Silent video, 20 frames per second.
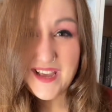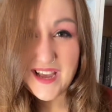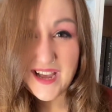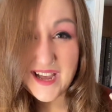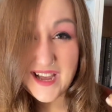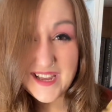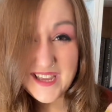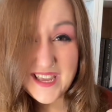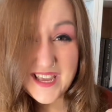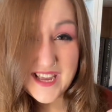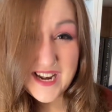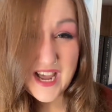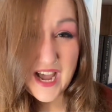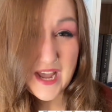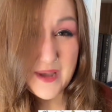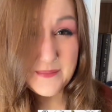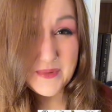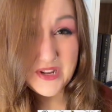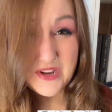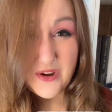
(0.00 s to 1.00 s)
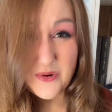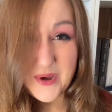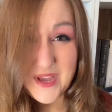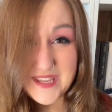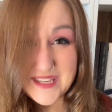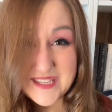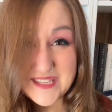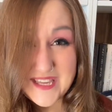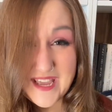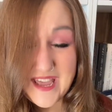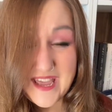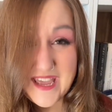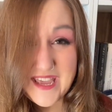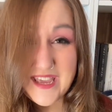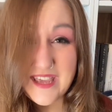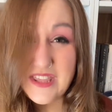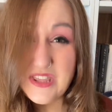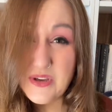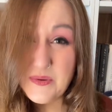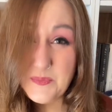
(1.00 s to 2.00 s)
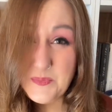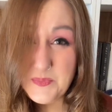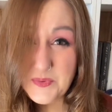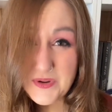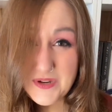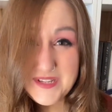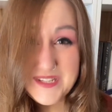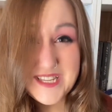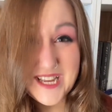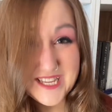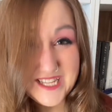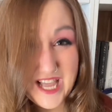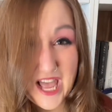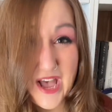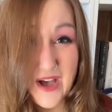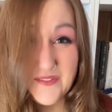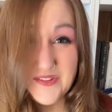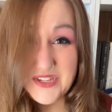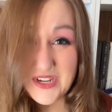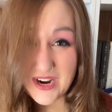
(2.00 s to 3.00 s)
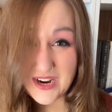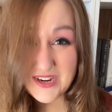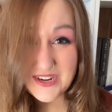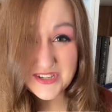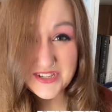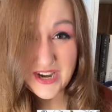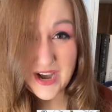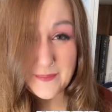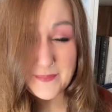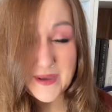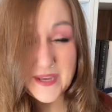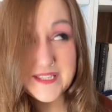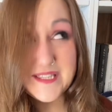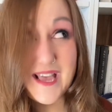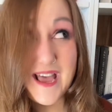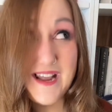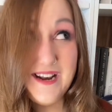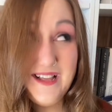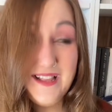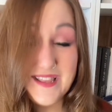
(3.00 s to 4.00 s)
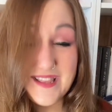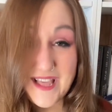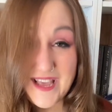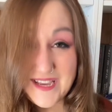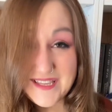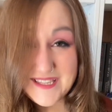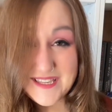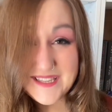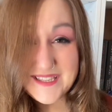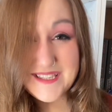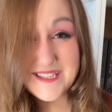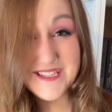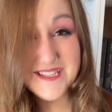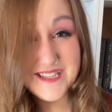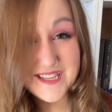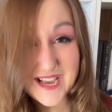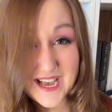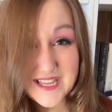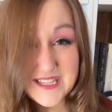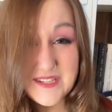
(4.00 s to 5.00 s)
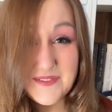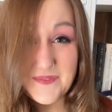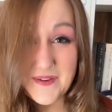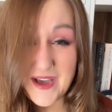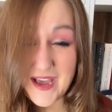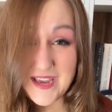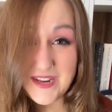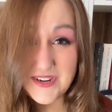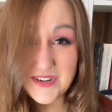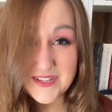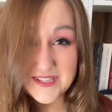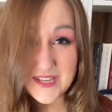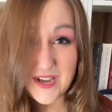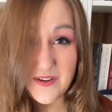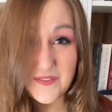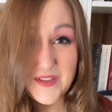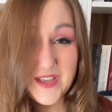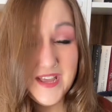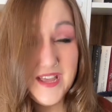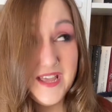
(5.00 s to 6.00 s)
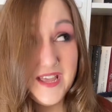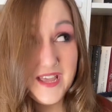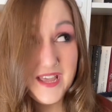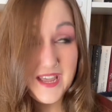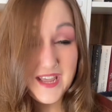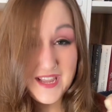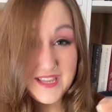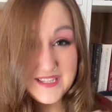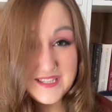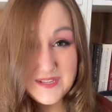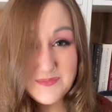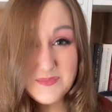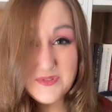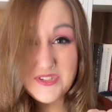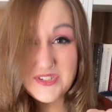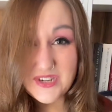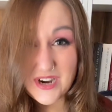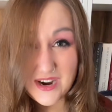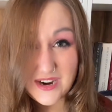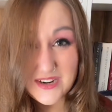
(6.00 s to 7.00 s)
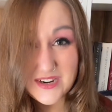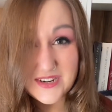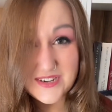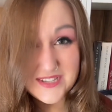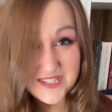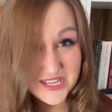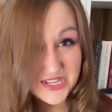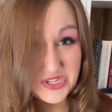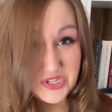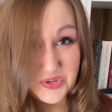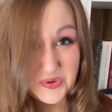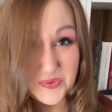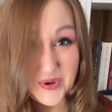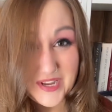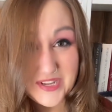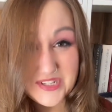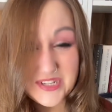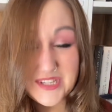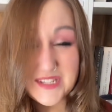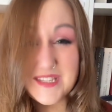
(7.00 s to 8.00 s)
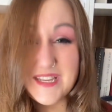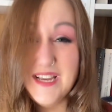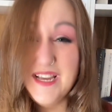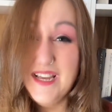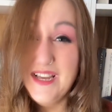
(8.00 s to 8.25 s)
Again, I'm going to go in saying the book does have darker topics, and Alexis does find herself in some darker situations.